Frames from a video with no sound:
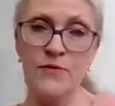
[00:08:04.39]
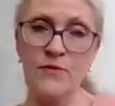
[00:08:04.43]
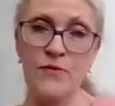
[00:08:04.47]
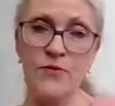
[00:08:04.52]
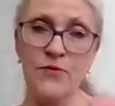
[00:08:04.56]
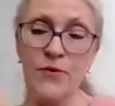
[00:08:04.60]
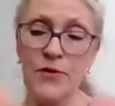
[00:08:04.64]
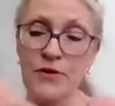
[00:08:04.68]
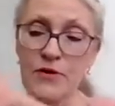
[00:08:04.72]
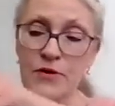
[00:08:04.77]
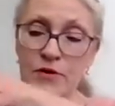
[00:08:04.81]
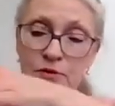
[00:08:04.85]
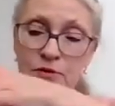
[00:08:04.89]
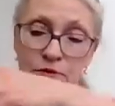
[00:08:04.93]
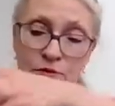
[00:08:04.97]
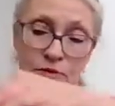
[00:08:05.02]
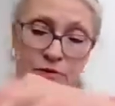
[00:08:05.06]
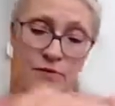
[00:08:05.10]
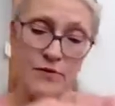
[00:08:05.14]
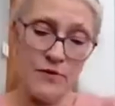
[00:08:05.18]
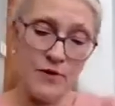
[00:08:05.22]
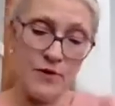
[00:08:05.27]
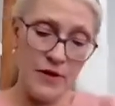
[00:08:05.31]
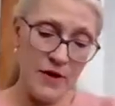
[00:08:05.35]
where
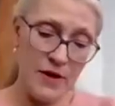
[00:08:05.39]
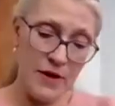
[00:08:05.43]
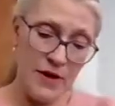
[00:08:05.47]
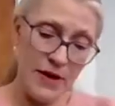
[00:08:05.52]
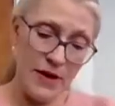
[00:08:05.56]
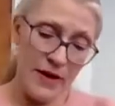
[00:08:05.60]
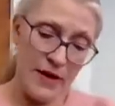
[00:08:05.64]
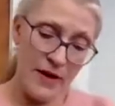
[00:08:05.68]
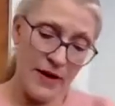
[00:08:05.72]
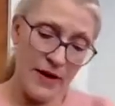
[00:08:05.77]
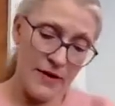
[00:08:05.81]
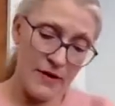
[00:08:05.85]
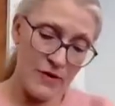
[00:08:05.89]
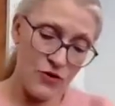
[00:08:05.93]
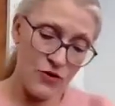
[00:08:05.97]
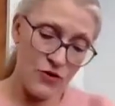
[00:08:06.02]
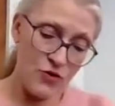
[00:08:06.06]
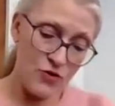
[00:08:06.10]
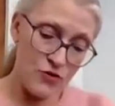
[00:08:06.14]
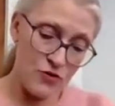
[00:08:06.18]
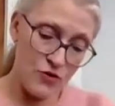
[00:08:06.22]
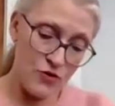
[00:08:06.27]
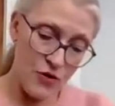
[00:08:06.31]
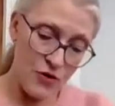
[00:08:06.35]
your
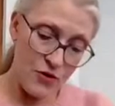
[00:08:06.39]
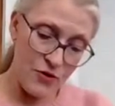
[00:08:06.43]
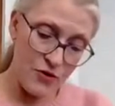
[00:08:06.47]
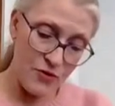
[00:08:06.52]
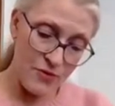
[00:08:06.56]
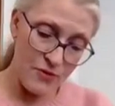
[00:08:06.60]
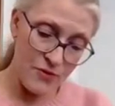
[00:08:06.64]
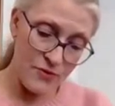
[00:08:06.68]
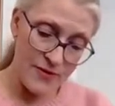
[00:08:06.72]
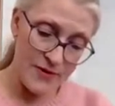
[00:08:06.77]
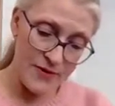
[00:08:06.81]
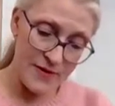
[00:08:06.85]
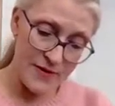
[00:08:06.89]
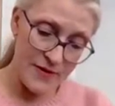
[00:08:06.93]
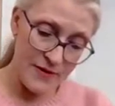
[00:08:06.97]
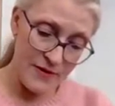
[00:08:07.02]
dirt goes.